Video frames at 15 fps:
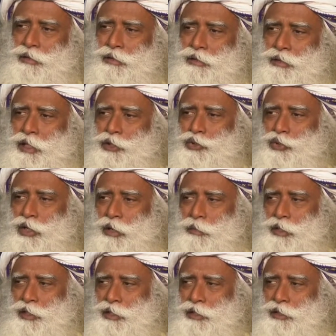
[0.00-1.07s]
that you
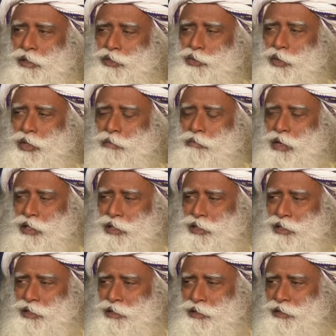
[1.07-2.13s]
committed, that you were a
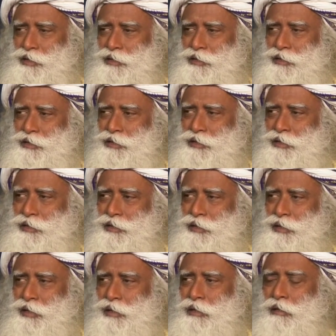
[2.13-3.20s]
monkey?
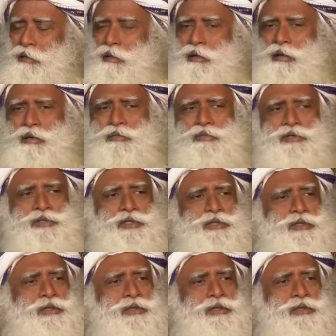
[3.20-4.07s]
Or was it